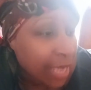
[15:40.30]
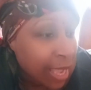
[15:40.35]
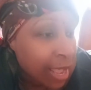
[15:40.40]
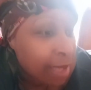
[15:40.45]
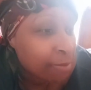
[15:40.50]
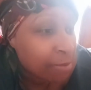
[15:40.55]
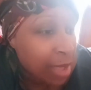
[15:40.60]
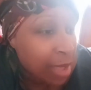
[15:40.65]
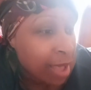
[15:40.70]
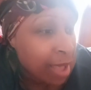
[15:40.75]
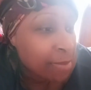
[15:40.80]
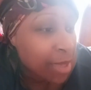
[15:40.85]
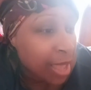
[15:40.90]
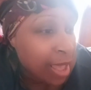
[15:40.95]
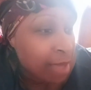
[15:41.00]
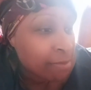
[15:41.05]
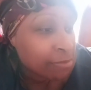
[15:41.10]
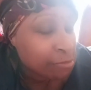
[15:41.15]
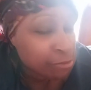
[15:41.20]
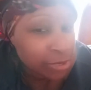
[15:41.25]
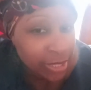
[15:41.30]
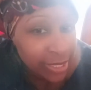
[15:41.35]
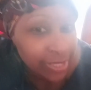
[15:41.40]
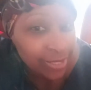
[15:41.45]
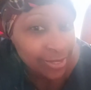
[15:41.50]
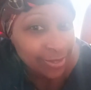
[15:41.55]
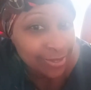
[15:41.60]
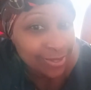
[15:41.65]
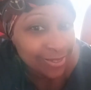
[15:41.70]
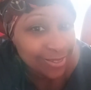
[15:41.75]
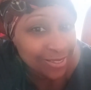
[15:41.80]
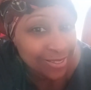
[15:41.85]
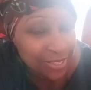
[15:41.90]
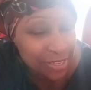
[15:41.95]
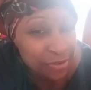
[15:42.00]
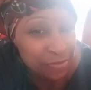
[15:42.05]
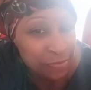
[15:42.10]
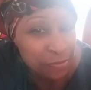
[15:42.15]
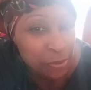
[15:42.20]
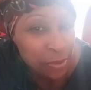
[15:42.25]
I'm really
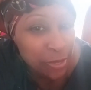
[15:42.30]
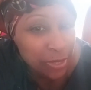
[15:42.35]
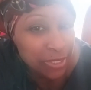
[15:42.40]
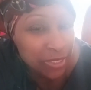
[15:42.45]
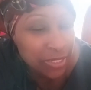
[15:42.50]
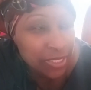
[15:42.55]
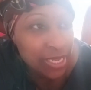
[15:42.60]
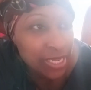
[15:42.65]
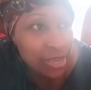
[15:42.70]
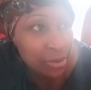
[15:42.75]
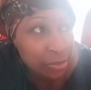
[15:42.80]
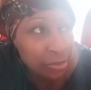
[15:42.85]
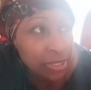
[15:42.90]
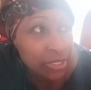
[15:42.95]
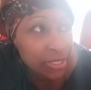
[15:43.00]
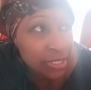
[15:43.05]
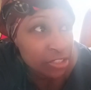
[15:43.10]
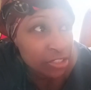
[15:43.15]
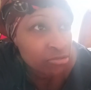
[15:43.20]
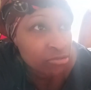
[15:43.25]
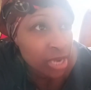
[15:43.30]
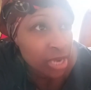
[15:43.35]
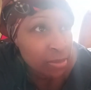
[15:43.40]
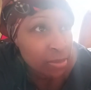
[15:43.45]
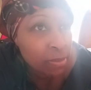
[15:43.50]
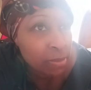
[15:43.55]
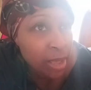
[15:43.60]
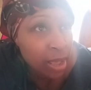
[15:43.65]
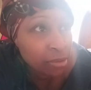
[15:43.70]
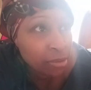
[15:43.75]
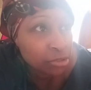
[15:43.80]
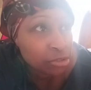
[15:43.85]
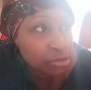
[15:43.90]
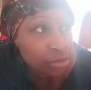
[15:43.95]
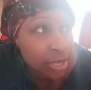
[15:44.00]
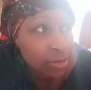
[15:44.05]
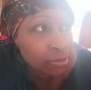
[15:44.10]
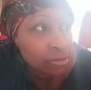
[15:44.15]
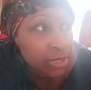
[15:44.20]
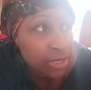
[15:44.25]
looking forward to seeing what this dream about
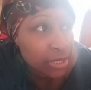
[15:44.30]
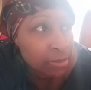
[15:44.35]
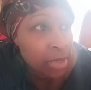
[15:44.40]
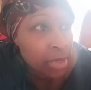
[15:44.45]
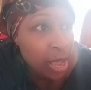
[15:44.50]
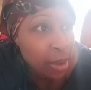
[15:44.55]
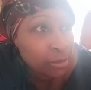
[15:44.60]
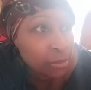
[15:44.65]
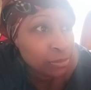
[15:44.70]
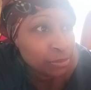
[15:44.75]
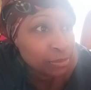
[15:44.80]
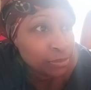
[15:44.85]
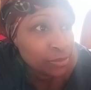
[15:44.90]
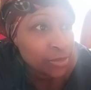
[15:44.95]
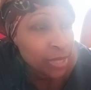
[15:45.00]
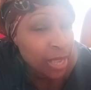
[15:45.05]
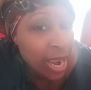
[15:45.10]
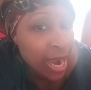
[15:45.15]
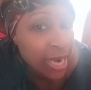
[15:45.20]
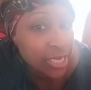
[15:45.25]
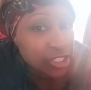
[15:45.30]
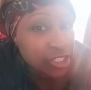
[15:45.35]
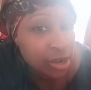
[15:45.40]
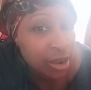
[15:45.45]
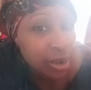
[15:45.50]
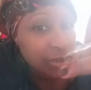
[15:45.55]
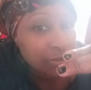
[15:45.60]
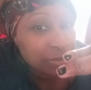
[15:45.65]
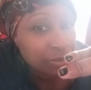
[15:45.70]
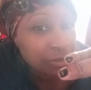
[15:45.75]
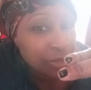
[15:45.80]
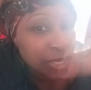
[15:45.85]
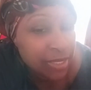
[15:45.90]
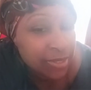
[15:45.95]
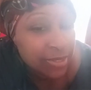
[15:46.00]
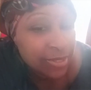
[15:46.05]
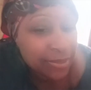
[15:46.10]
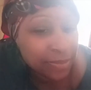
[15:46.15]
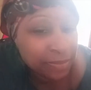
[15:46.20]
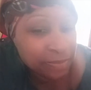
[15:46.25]
Trump was about. All right, y'all.
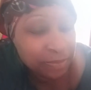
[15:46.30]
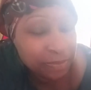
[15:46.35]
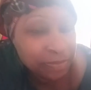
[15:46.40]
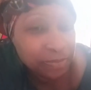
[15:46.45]
Peace.